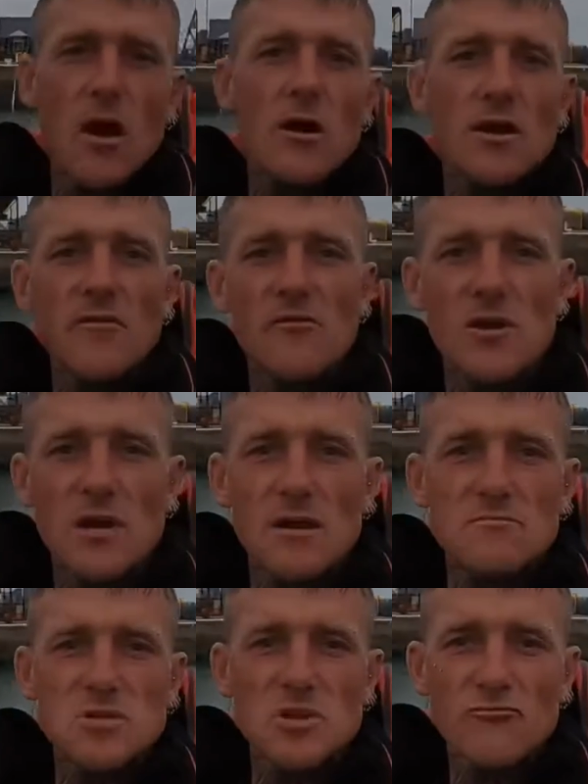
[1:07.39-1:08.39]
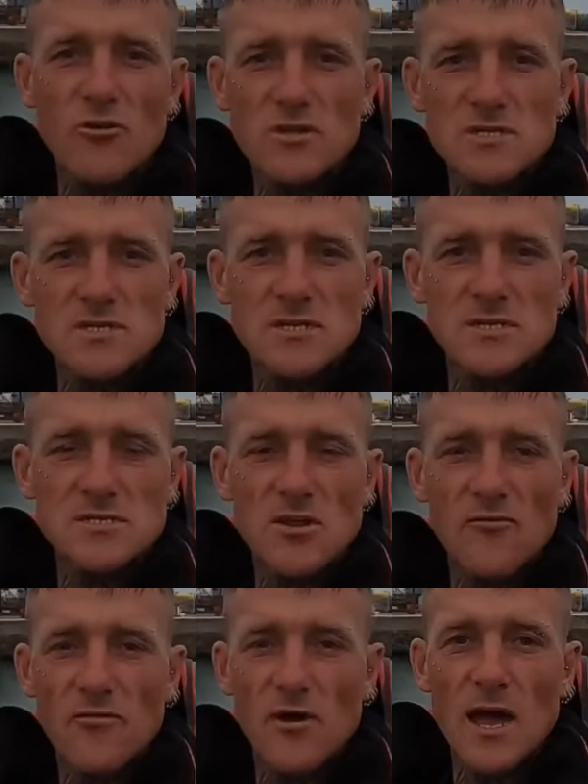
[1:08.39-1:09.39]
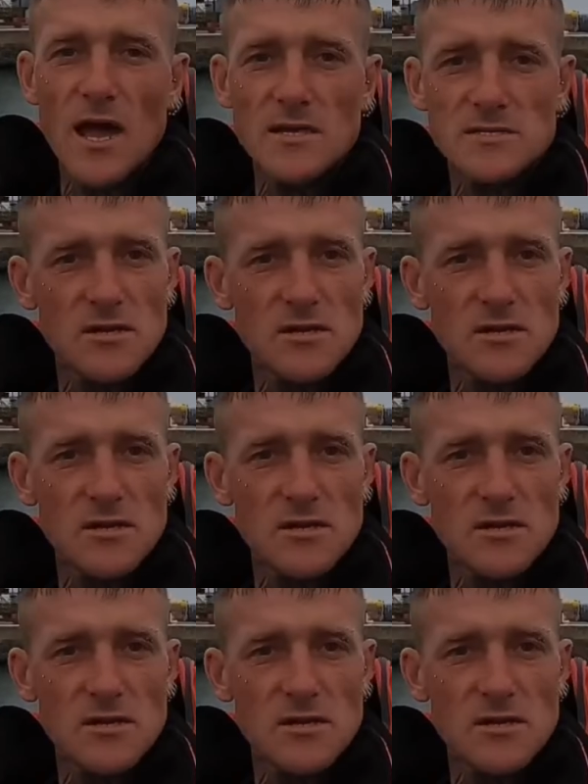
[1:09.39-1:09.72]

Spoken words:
I'll give you a glimpse of the rods and stuff like that.